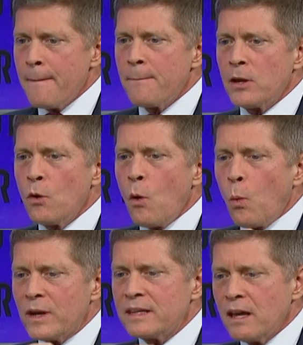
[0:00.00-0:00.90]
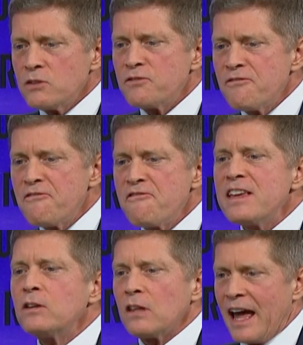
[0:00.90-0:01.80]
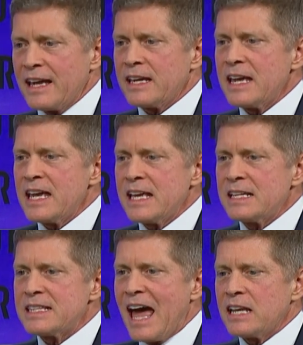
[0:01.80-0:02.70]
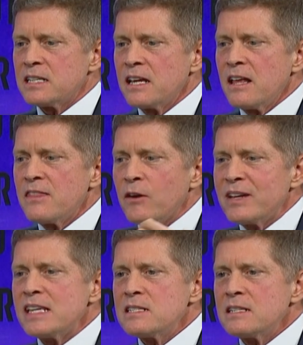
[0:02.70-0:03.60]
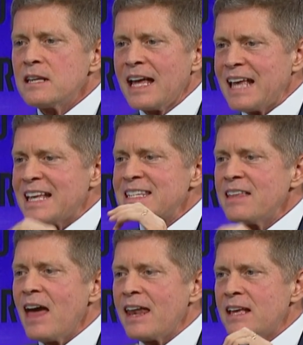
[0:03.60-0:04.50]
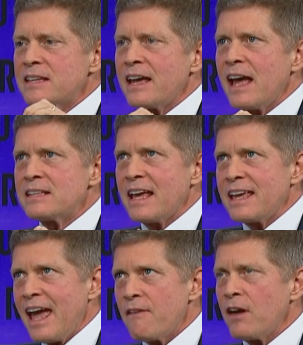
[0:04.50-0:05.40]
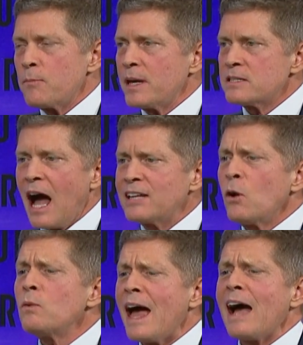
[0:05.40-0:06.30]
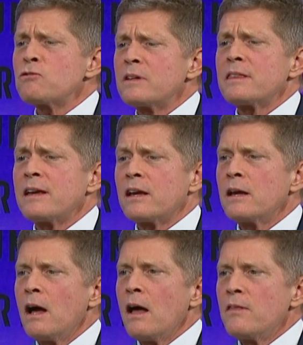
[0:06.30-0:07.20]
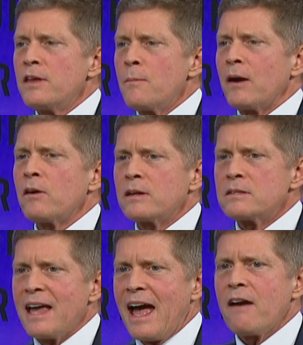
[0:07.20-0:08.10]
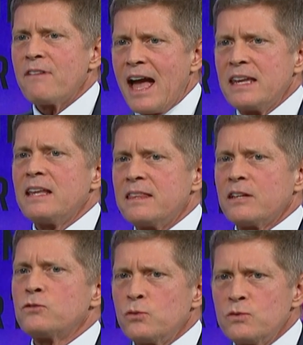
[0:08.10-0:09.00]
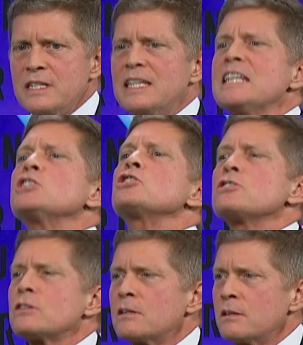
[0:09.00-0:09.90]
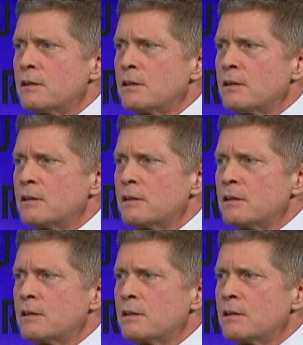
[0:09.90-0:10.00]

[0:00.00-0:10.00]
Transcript: But what it does feel like is that there isn't, I, I, say that as a, as a caveat because I don't actually think the Americans have anything to teach